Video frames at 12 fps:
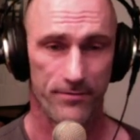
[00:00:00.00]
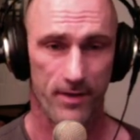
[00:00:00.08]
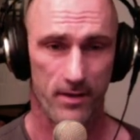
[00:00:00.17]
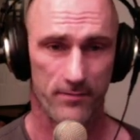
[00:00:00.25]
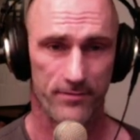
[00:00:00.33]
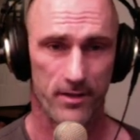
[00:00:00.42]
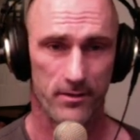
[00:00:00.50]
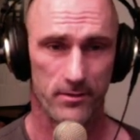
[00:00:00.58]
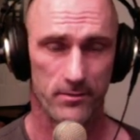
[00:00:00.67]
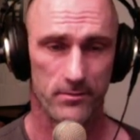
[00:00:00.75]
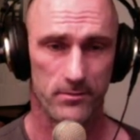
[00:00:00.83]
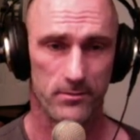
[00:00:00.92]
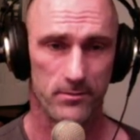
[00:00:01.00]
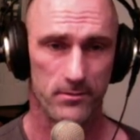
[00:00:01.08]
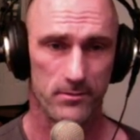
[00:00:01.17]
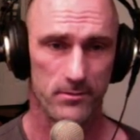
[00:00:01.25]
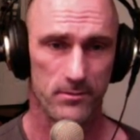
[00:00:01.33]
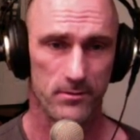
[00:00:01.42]
value.
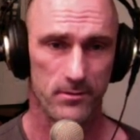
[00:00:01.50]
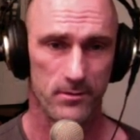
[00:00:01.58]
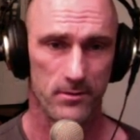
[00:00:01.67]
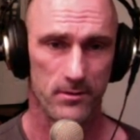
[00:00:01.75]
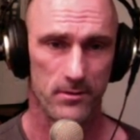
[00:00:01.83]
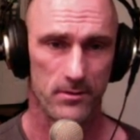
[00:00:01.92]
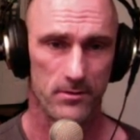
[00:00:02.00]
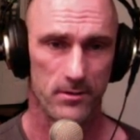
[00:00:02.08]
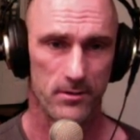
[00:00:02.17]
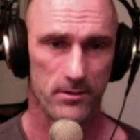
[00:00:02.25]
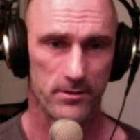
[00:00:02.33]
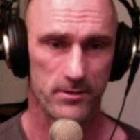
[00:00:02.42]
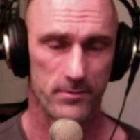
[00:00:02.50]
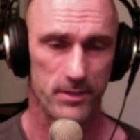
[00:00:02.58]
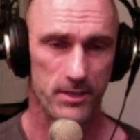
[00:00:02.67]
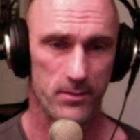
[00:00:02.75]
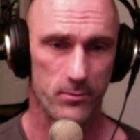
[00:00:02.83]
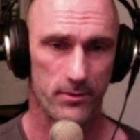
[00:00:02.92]
Target is going to be
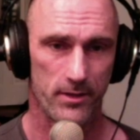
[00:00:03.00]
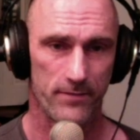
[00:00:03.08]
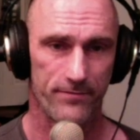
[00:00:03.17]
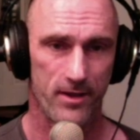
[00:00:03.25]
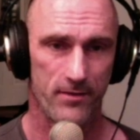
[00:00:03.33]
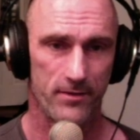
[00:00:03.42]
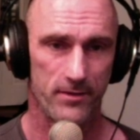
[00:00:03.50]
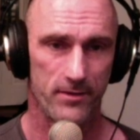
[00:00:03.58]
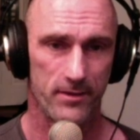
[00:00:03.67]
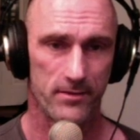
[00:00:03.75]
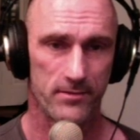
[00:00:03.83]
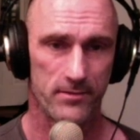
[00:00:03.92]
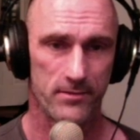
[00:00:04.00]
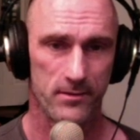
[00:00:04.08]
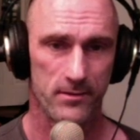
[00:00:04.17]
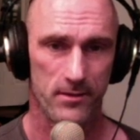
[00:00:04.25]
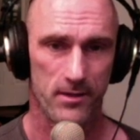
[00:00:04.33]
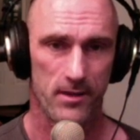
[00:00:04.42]
equal to that found index.
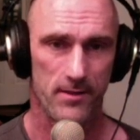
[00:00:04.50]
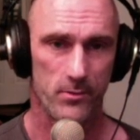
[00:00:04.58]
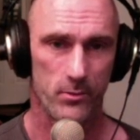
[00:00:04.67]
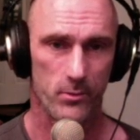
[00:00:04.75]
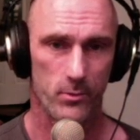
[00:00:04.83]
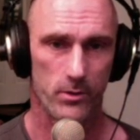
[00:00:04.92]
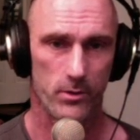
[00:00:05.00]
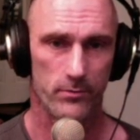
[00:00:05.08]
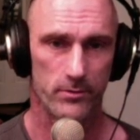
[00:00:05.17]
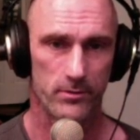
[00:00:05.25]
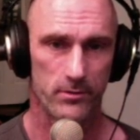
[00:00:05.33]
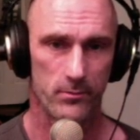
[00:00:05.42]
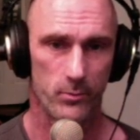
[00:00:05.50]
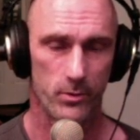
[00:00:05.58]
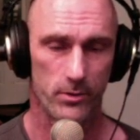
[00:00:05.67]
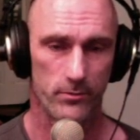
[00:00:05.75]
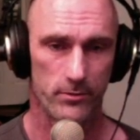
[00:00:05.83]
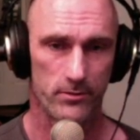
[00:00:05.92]
And then we're going to return
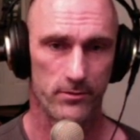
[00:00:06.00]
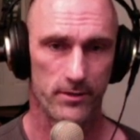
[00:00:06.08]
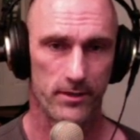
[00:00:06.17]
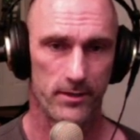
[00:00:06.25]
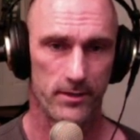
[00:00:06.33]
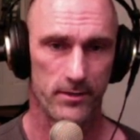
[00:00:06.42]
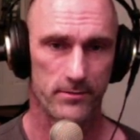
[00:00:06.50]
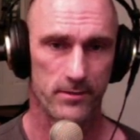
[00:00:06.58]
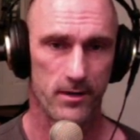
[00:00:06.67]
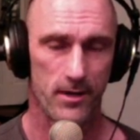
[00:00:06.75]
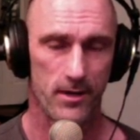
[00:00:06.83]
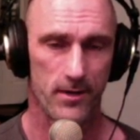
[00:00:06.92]
that index I.